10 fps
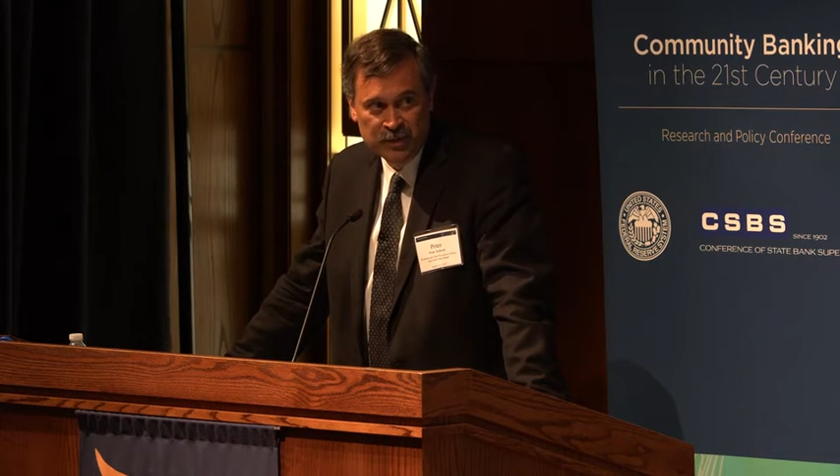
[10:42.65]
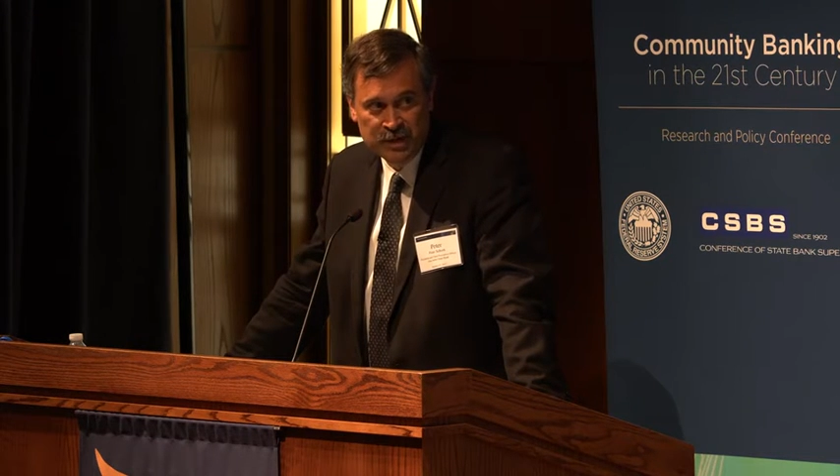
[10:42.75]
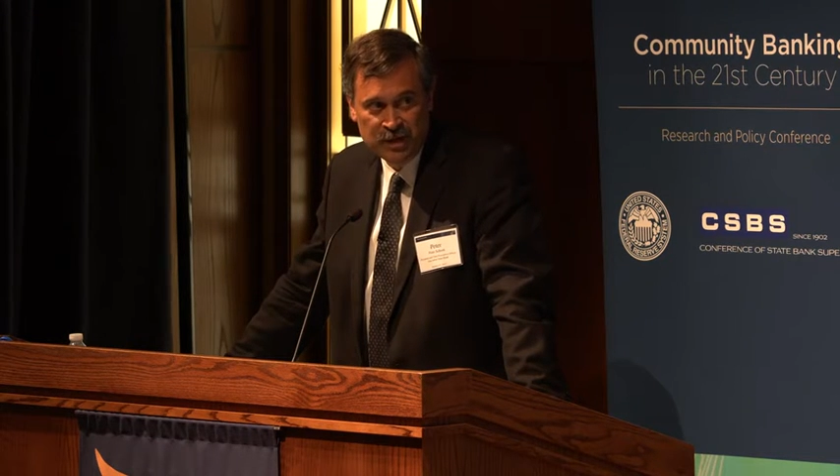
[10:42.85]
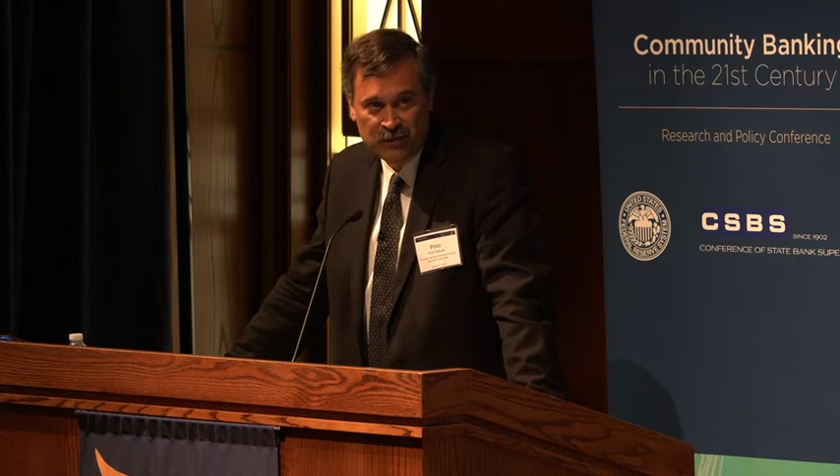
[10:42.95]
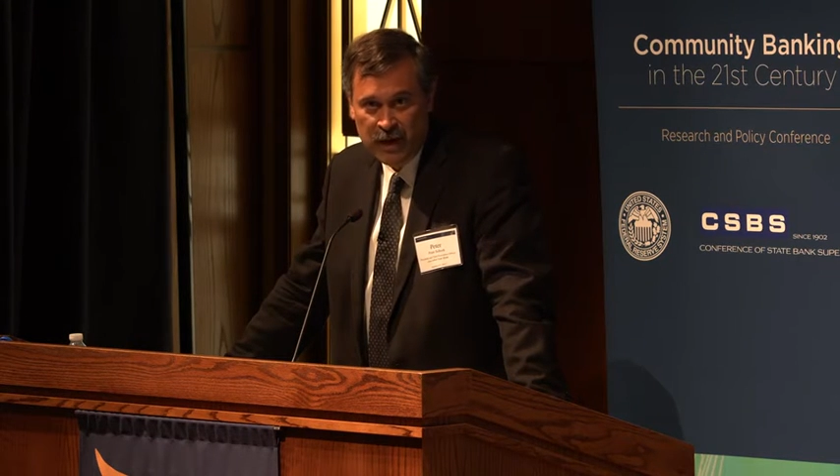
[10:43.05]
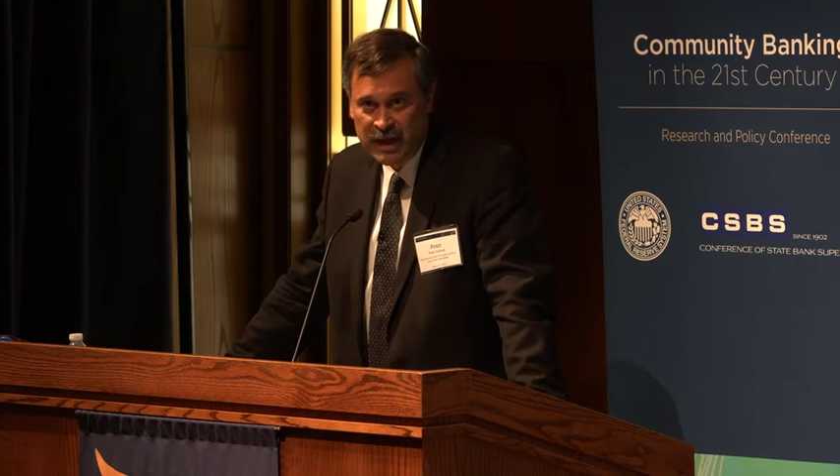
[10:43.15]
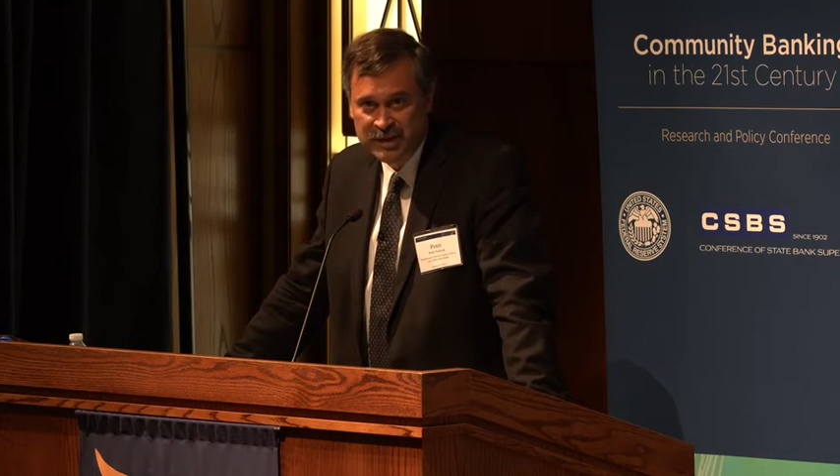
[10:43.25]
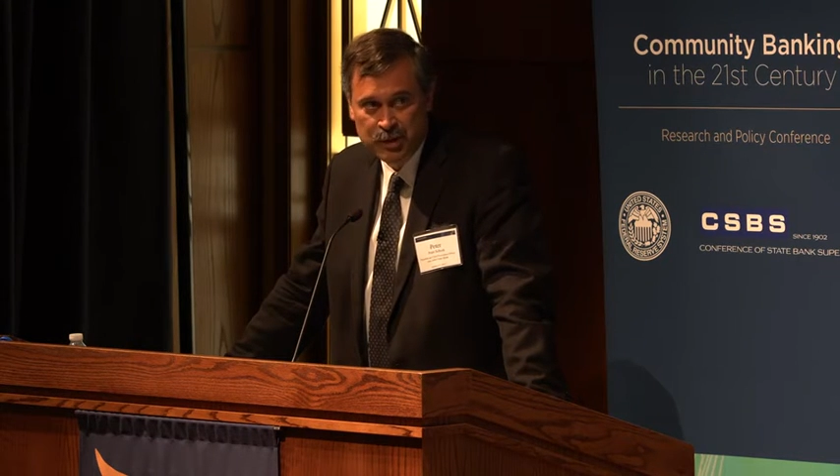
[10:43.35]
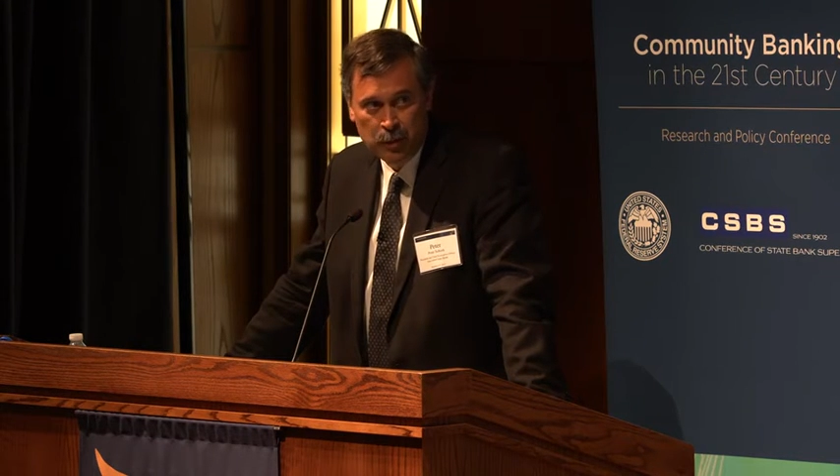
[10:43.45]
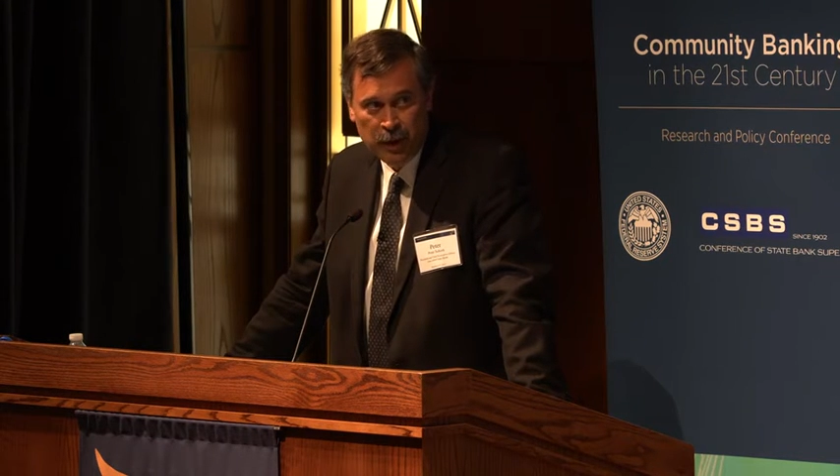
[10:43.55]
receive
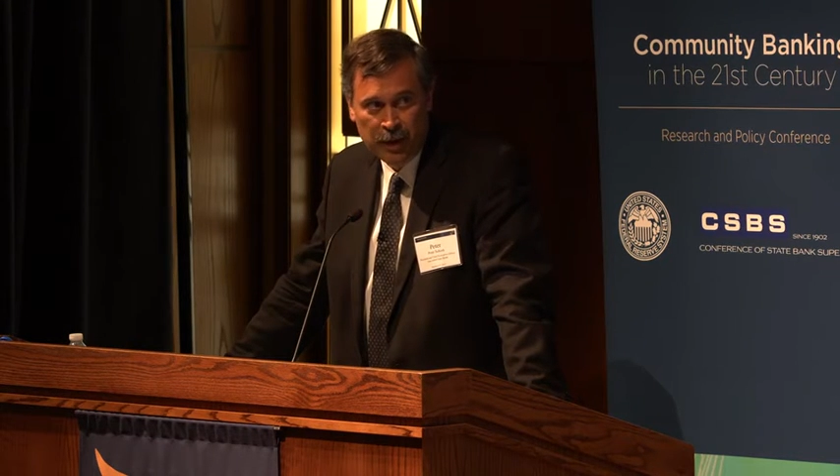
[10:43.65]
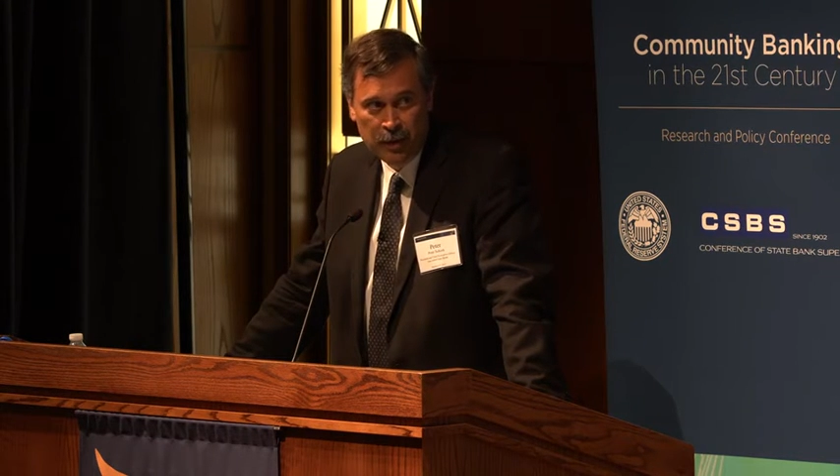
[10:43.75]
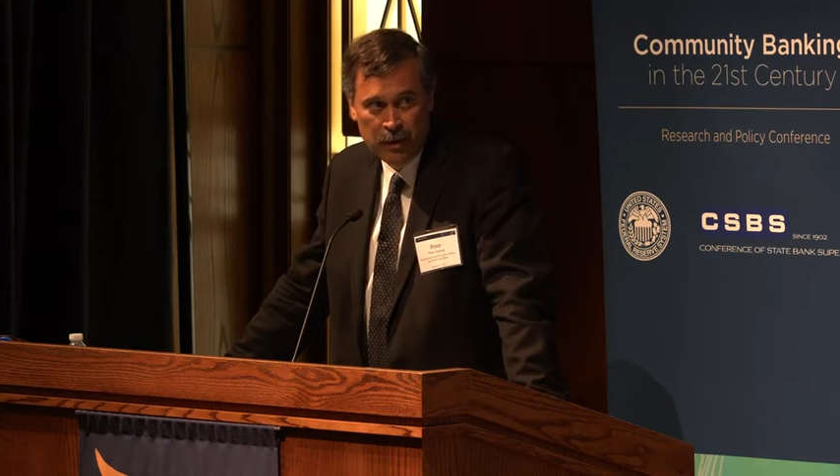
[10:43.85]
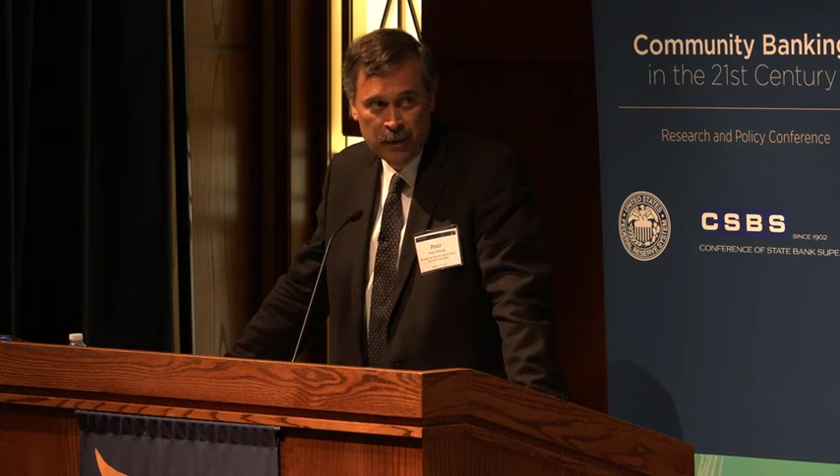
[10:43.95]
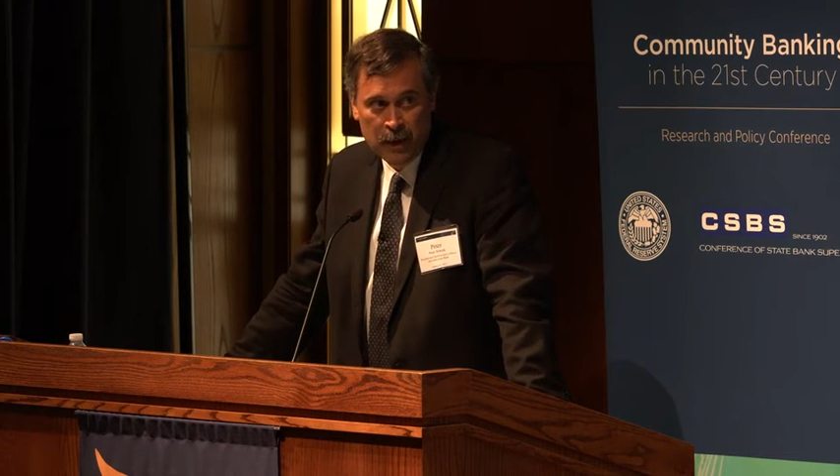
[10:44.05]
S or better.